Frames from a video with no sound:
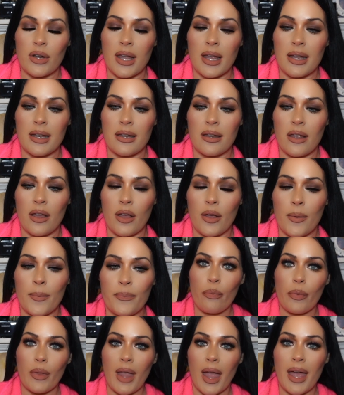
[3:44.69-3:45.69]
And
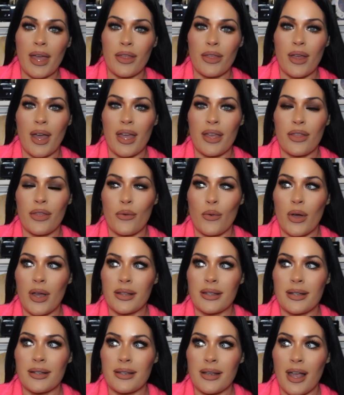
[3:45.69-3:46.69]
um, I, I thought
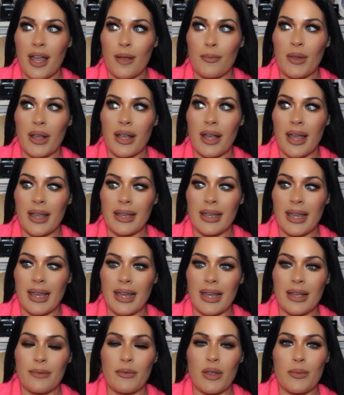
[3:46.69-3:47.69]
at the time, like, I
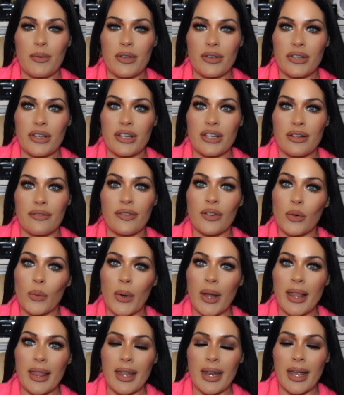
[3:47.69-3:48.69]
can't, maybe there's a different
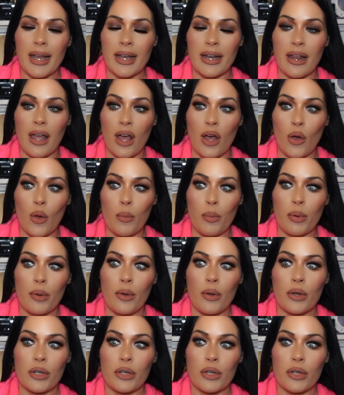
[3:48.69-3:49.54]
way that I could help